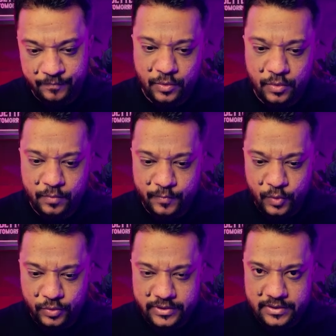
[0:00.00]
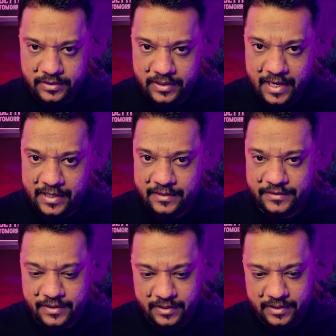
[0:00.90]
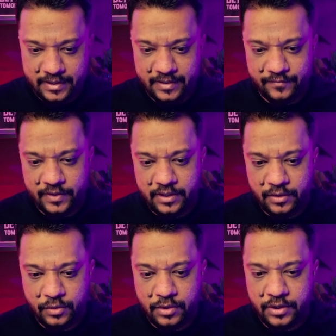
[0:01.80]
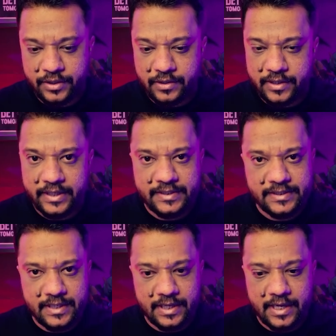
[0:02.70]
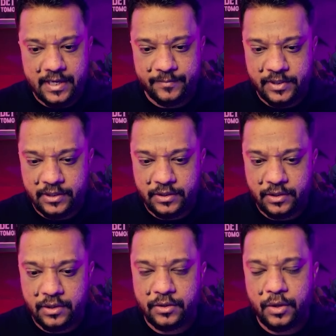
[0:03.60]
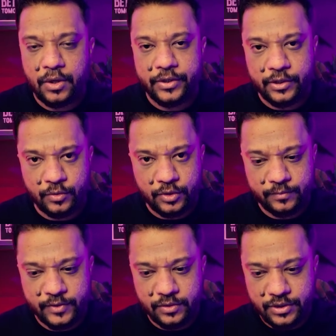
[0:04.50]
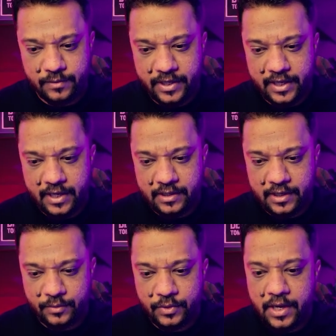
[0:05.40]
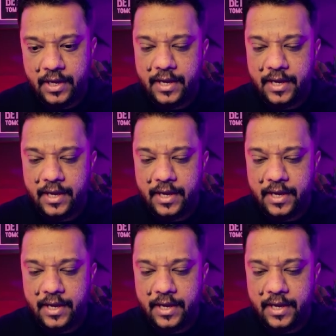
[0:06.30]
To post that generated video on your Instagram, TikTok or YouTube social media account,